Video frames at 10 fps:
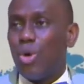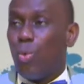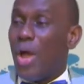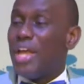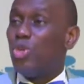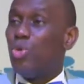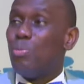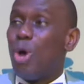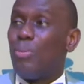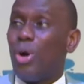When you
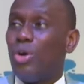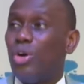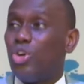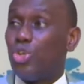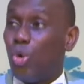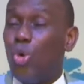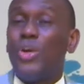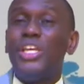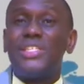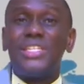murmur, you
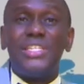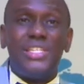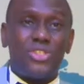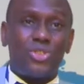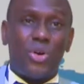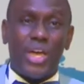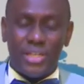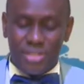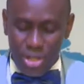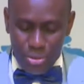only see destroyers,